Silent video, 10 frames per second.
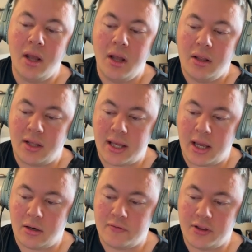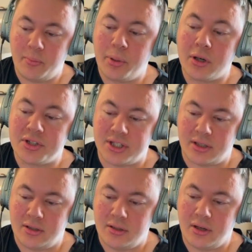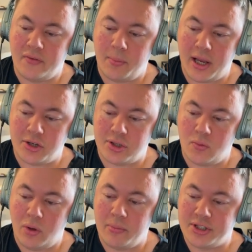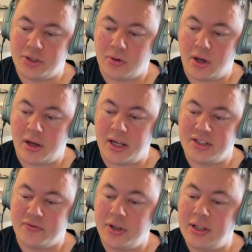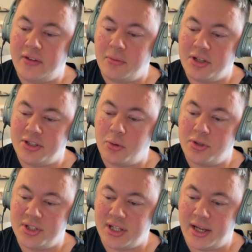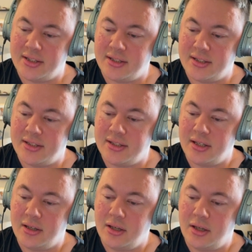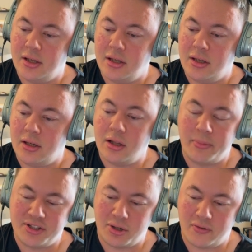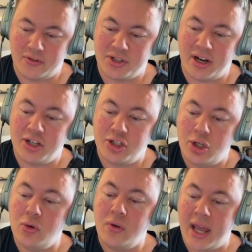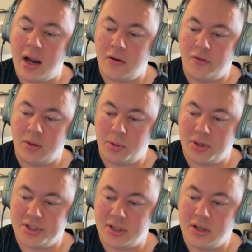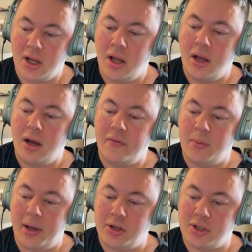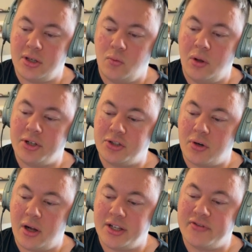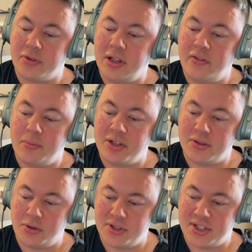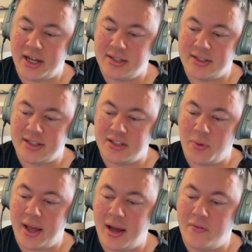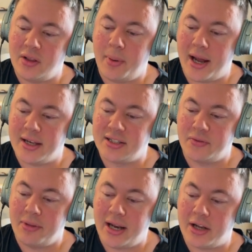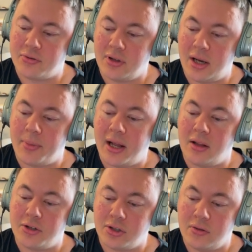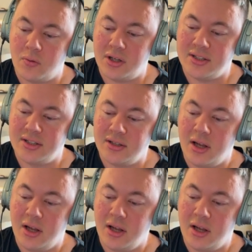"The care for the person of the patient we must draw as freely from the social sciences." Let me start over. Sorry. "To care for the person of the patient, we must draw as freely from the social sciences as we have in the past from the natural and biological ones.